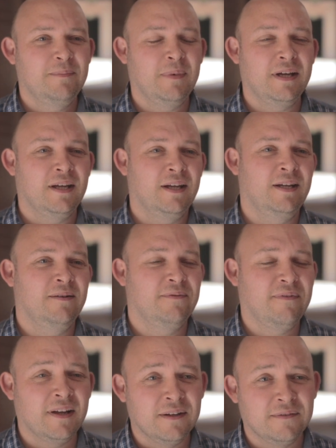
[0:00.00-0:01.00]
make
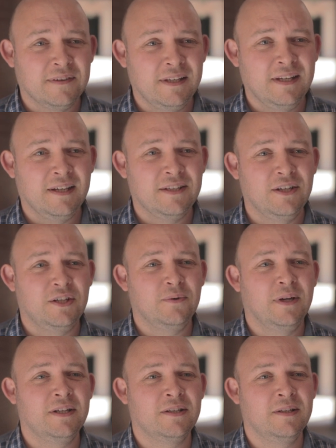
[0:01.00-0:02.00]
fun of the
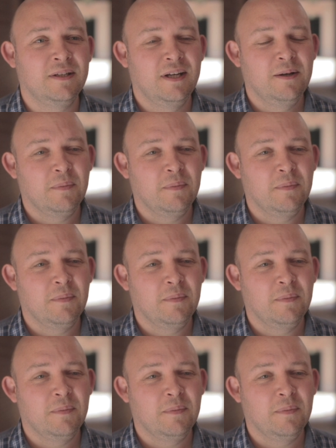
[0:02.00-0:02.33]
situation,